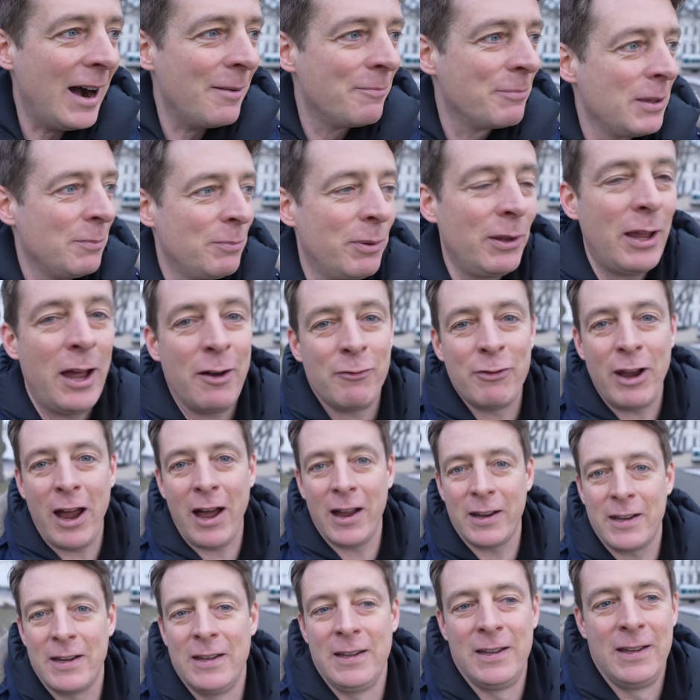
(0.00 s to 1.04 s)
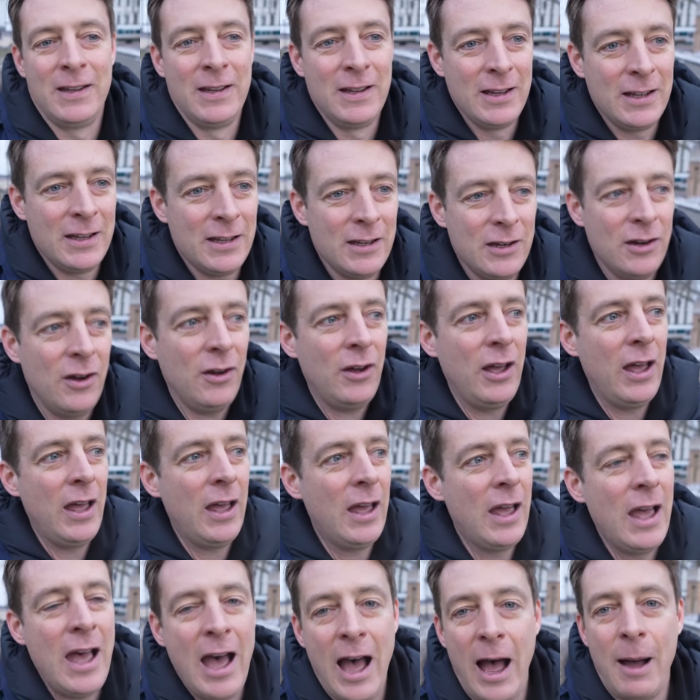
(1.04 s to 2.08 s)
People have not, you know,
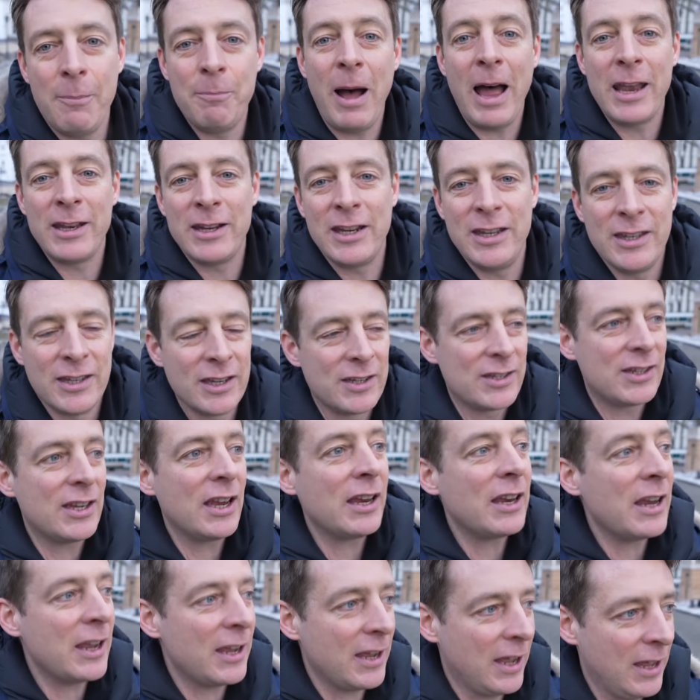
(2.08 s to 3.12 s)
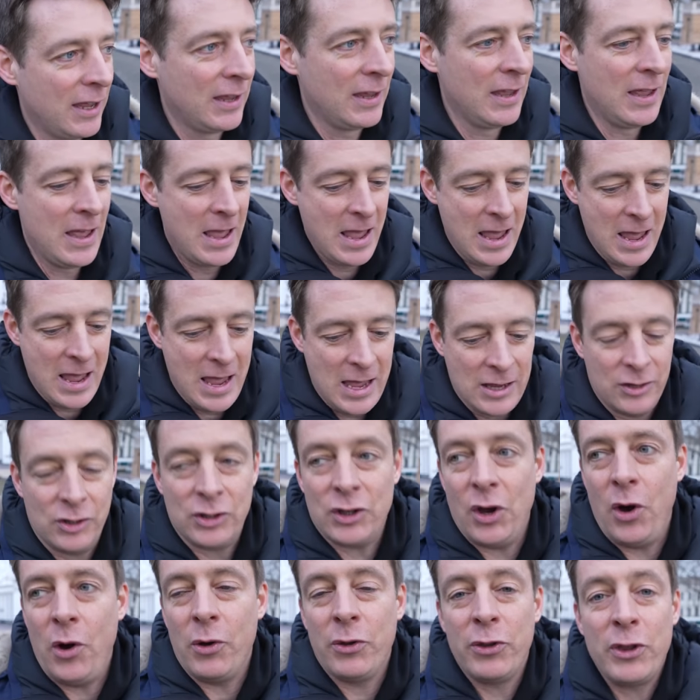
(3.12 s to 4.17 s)
abandoned the city.
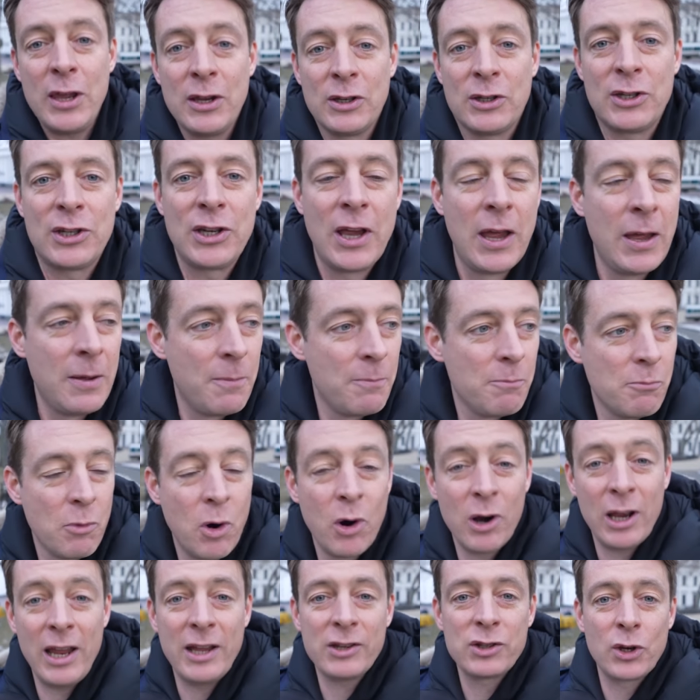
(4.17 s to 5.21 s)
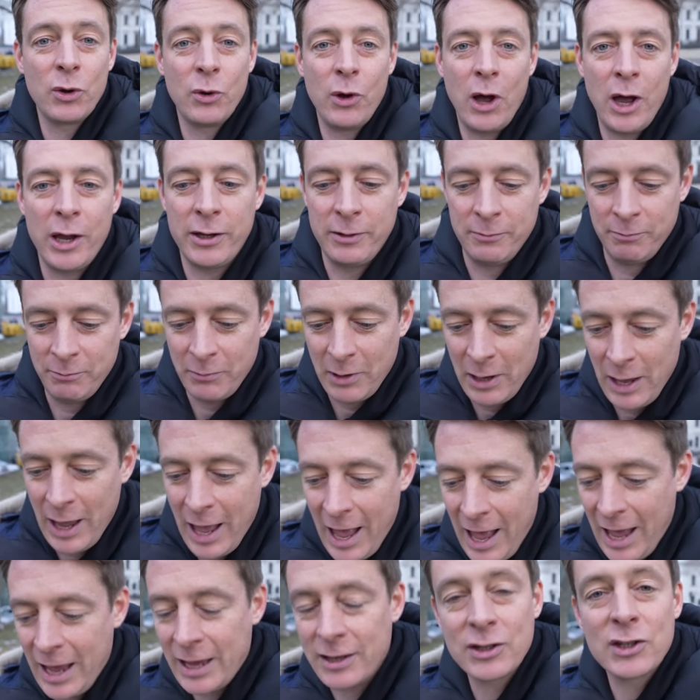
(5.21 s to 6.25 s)
So things more or less go on
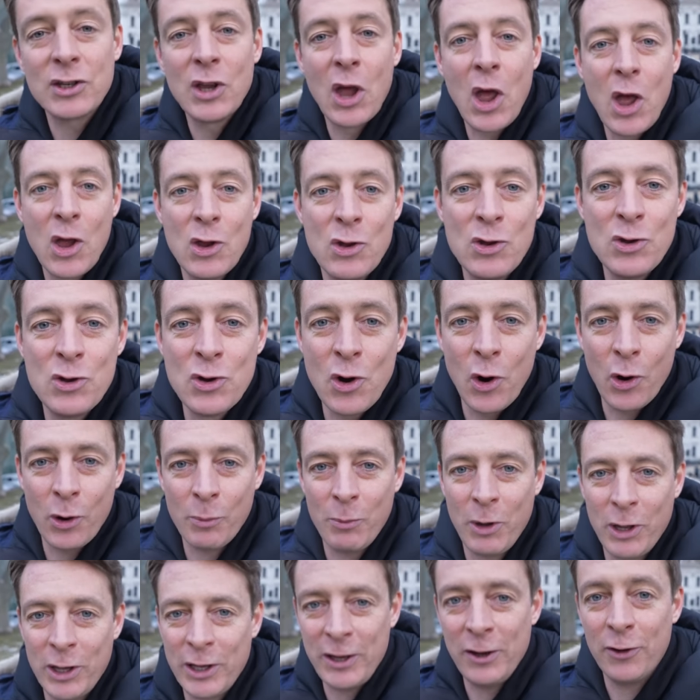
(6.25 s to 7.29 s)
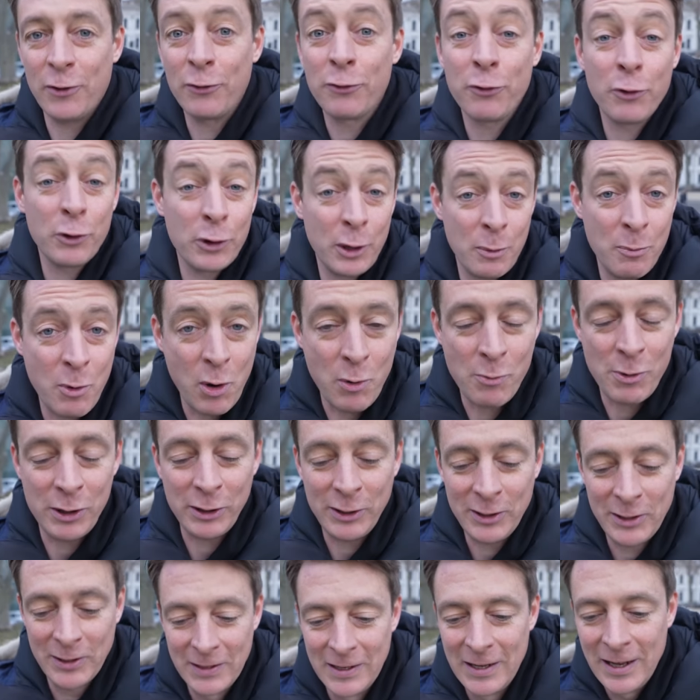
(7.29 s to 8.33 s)
as normal here for the
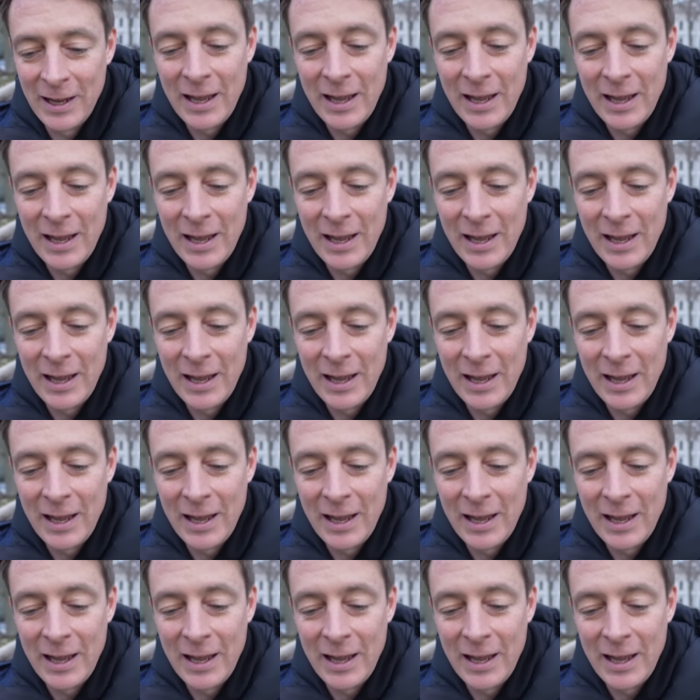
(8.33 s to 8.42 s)
moment.